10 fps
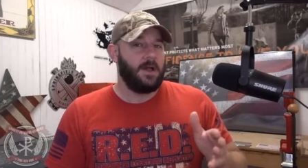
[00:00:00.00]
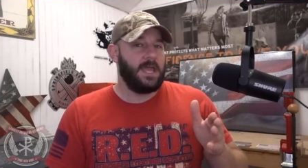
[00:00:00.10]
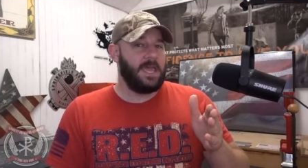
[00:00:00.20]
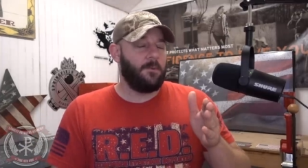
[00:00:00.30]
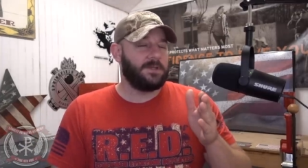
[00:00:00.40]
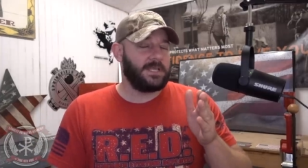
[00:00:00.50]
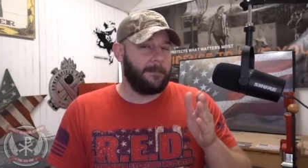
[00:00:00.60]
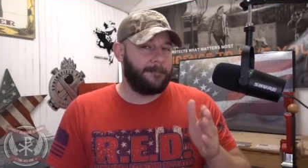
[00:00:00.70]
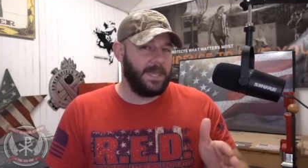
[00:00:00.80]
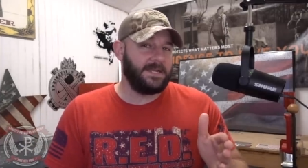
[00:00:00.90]
It was a
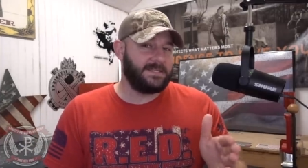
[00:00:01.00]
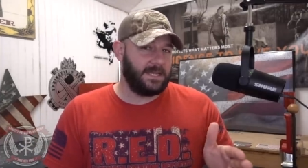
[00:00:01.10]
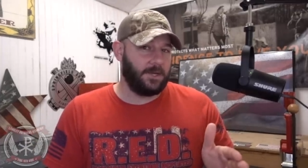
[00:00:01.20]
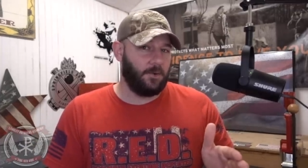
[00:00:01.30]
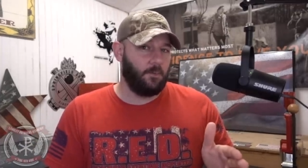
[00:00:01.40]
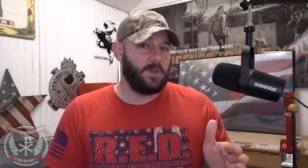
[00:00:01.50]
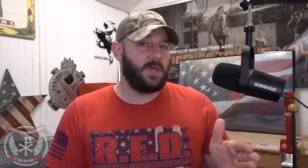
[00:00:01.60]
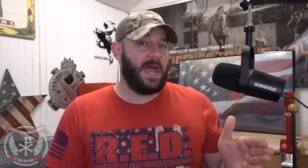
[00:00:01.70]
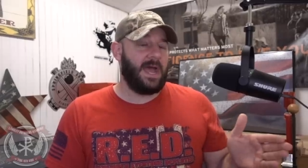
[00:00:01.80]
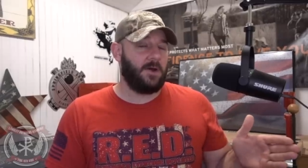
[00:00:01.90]
big deal when
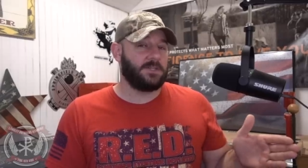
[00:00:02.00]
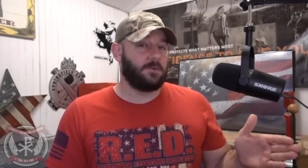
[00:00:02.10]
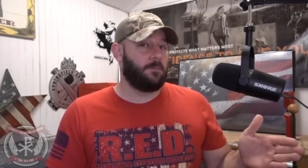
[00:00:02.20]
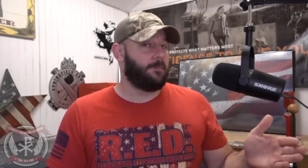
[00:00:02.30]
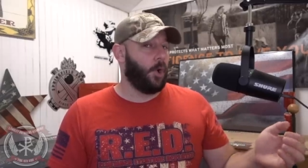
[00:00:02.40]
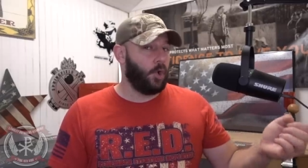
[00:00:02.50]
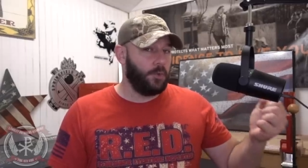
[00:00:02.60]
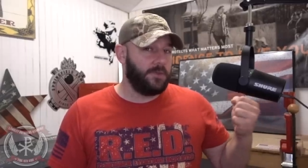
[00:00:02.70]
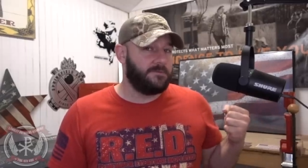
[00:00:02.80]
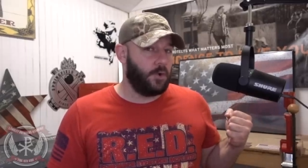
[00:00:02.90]
the House
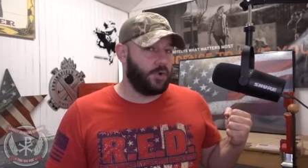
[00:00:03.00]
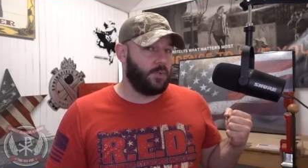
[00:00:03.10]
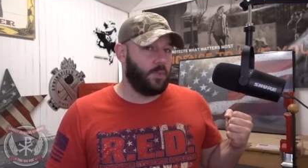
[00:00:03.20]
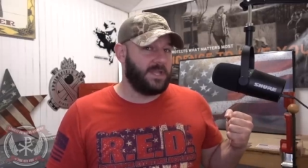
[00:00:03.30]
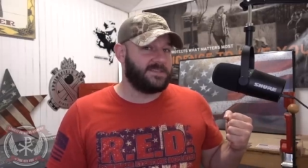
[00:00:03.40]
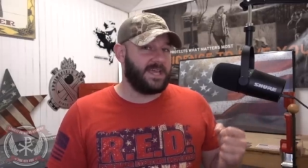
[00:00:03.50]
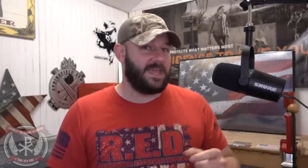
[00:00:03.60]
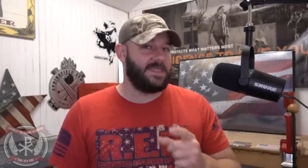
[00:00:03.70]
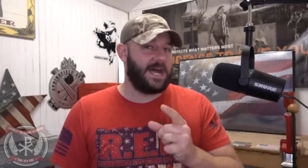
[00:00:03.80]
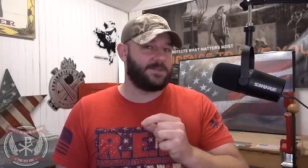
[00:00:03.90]
pulled the vote on Wednesday,
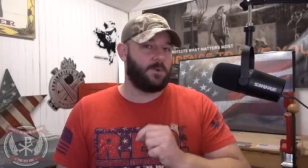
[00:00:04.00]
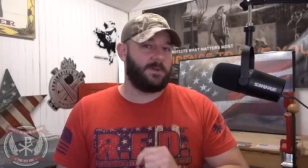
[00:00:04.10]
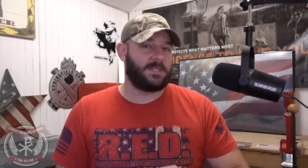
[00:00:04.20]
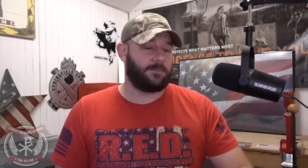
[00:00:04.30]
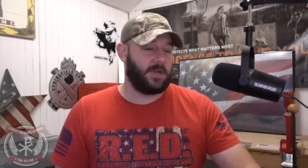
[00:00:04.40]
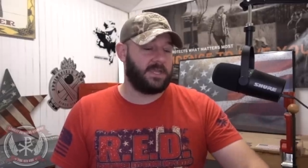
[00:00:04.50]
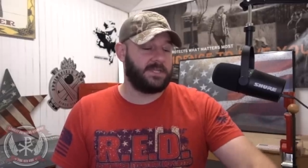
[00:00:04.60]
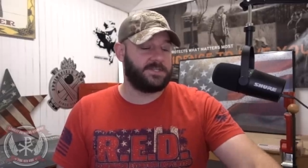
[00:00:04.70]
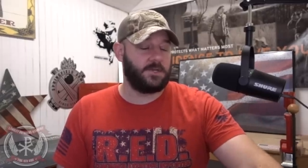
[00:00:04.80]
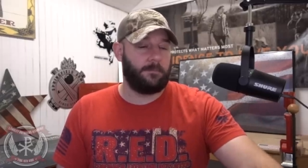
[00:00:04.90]
and that's what we're about to break
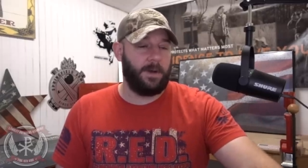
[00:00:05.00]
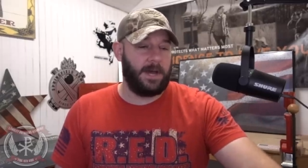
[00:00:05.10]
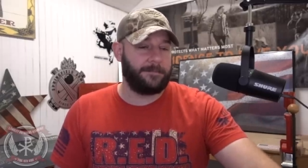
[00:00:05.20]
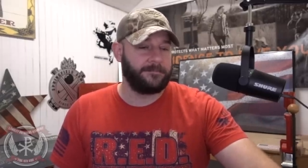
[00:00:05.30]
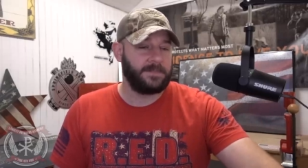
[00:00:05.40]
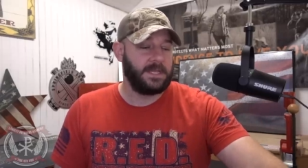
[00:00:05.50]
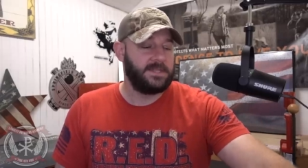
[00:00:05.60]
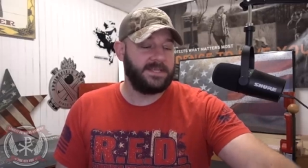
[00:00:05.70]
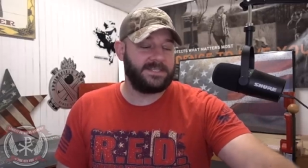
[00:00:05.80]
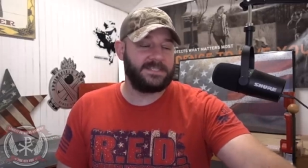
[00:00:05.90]
into. But
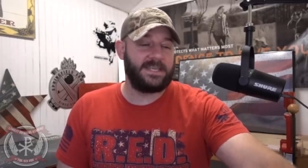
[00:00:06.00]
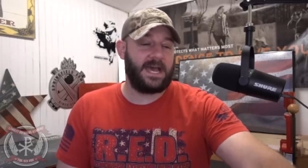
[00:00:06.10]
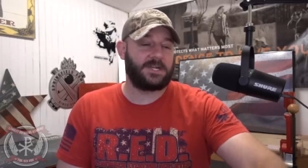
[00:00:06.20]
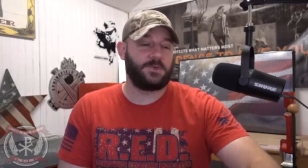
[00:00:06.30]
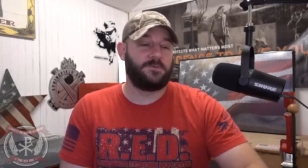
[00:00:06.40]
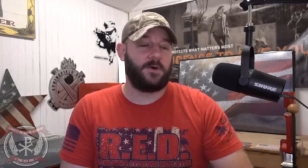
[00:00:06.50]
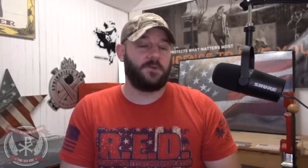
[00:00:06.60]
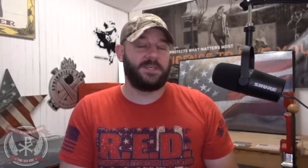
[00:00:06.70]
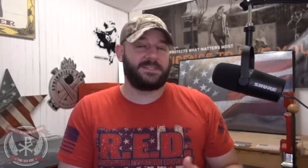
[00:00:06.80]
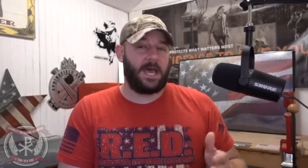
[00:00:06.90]
this is the actual
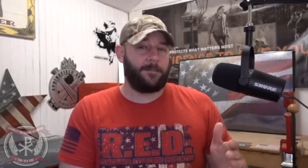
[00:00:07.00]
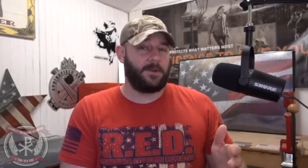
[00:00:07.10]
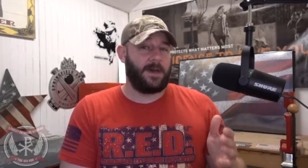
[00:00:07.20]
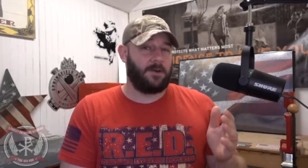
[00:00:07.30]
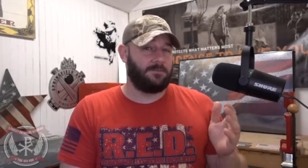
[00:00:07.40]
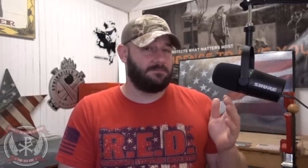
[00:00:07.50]
vote. This happened about